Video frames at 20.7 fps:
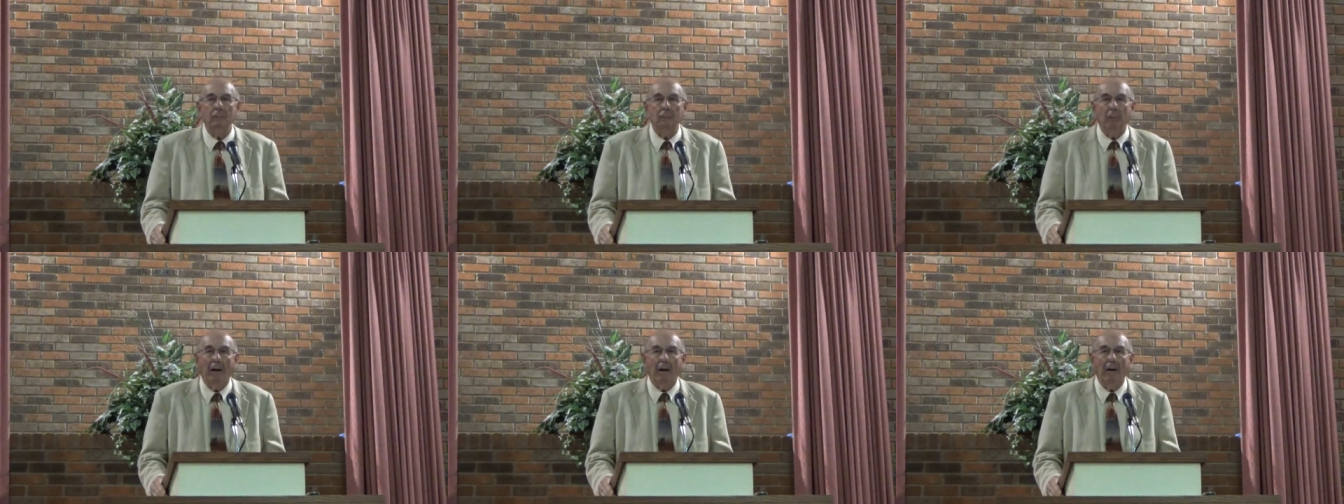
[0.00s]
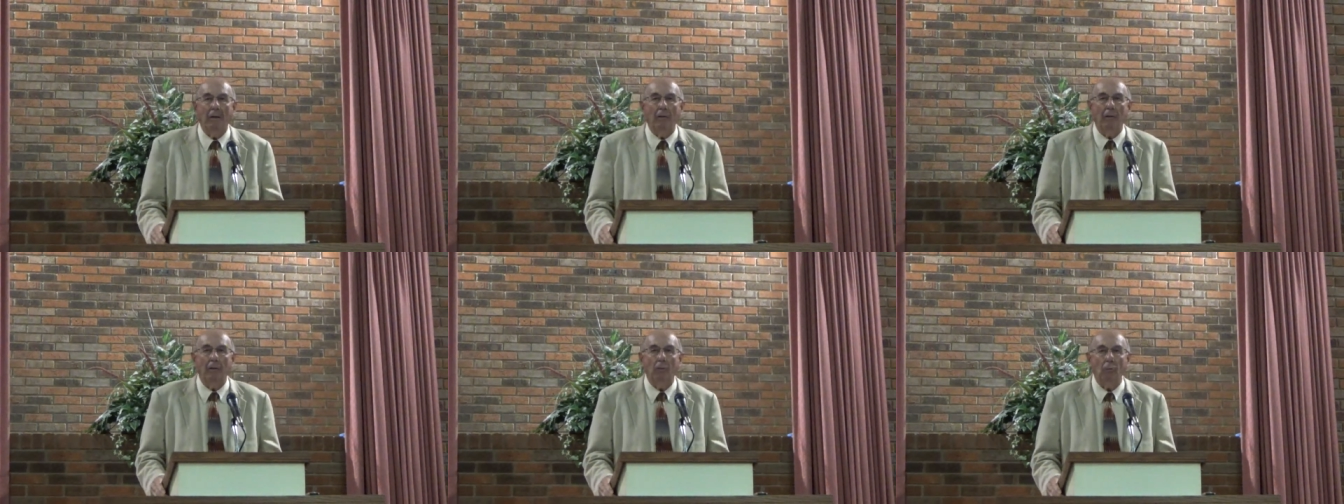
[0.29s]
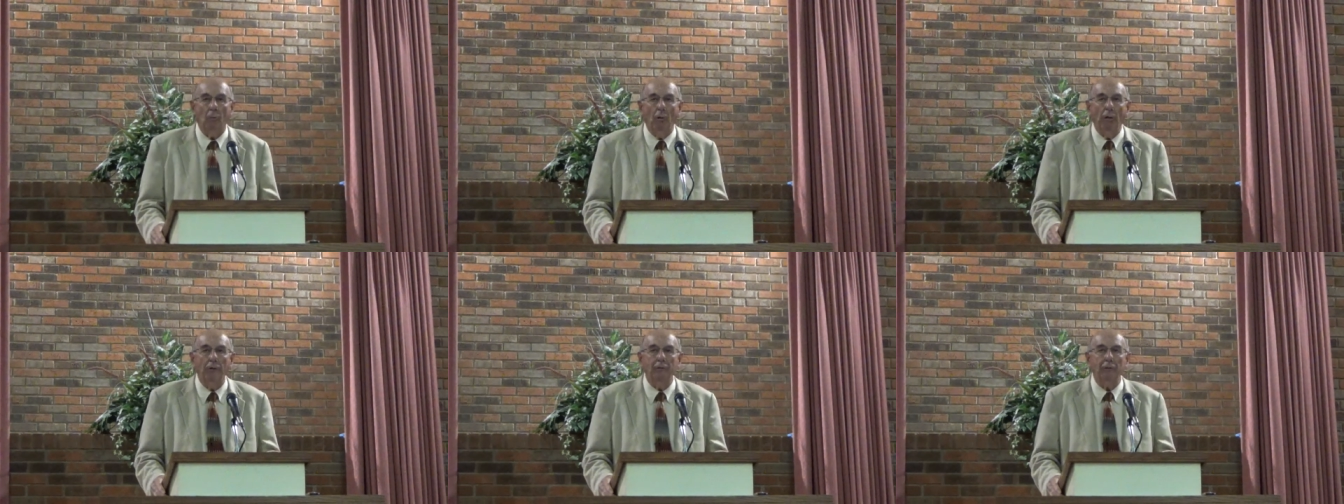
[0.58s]

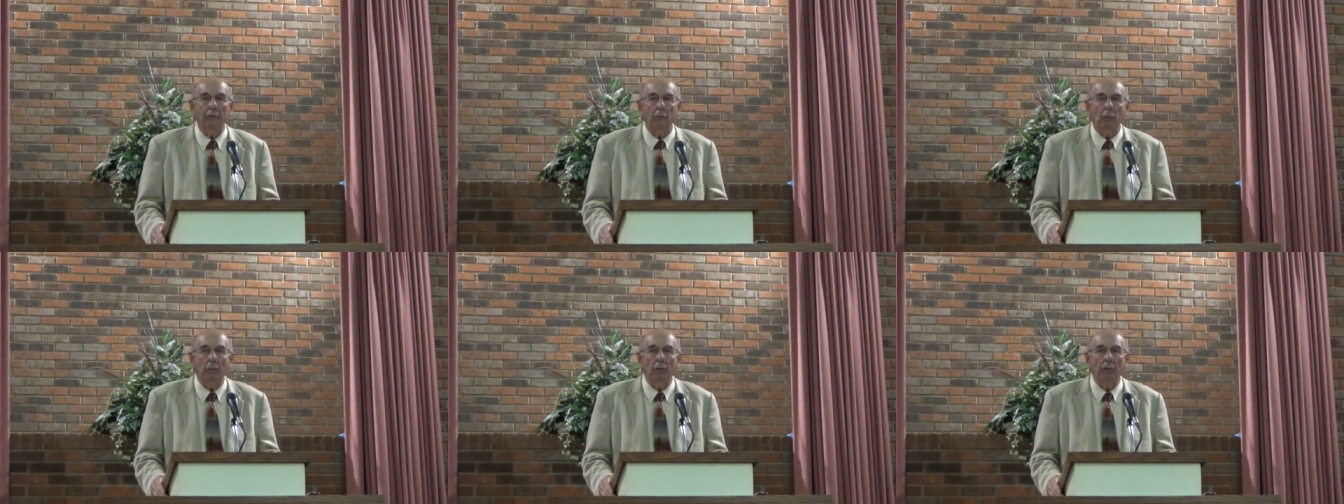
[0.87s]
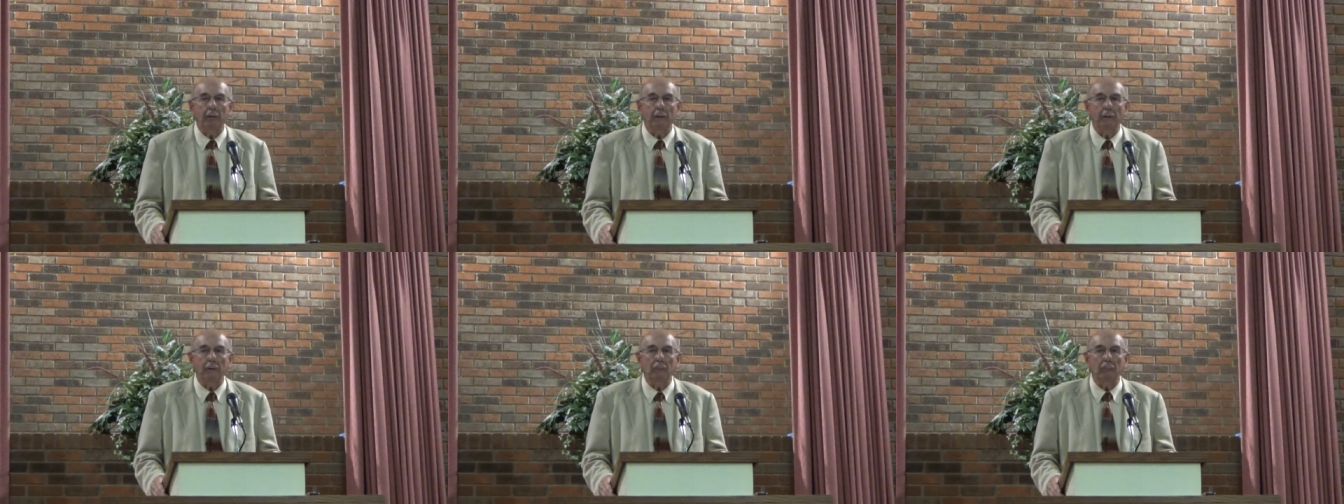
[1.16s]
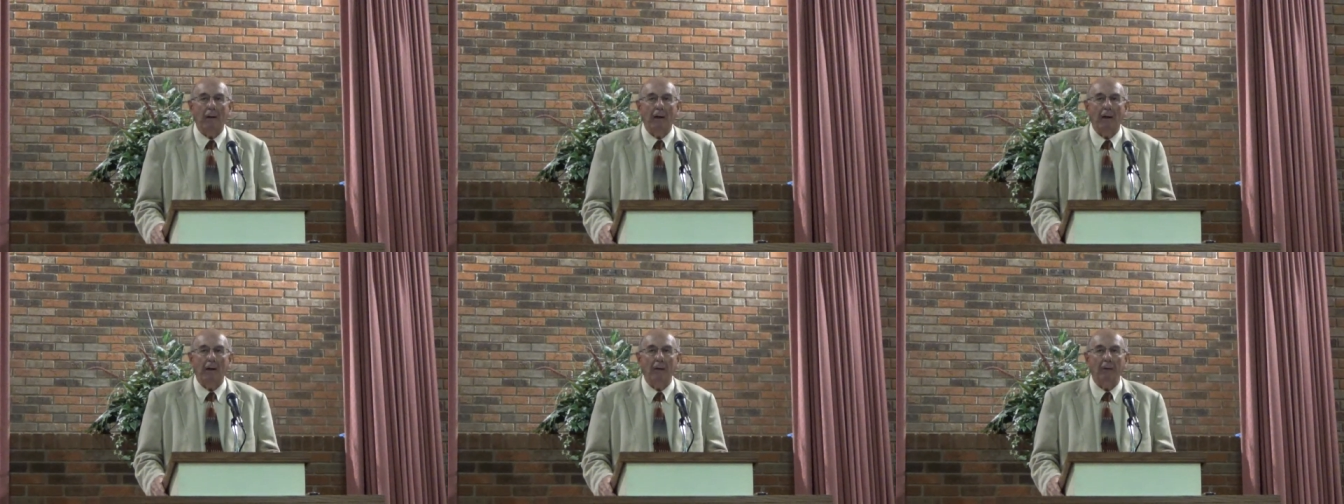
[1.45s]
power,
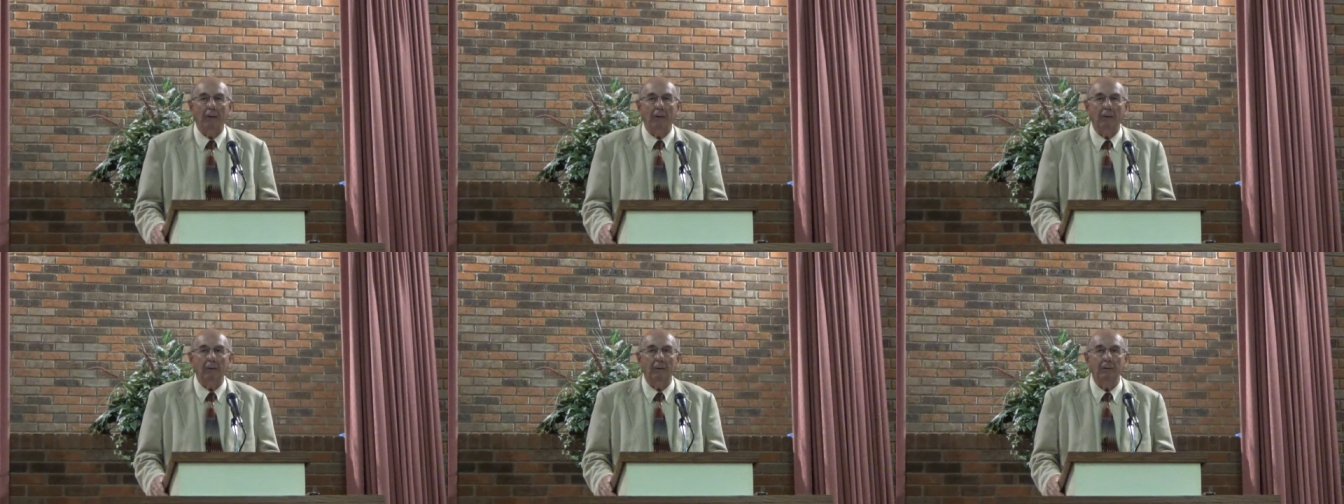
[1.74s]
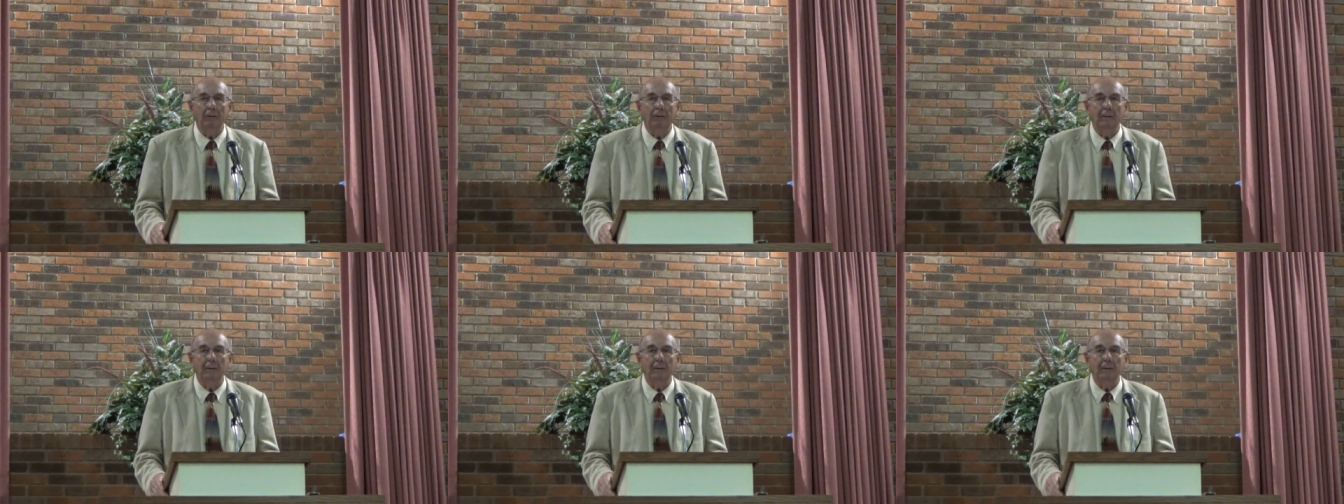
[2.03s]
wonder-working power,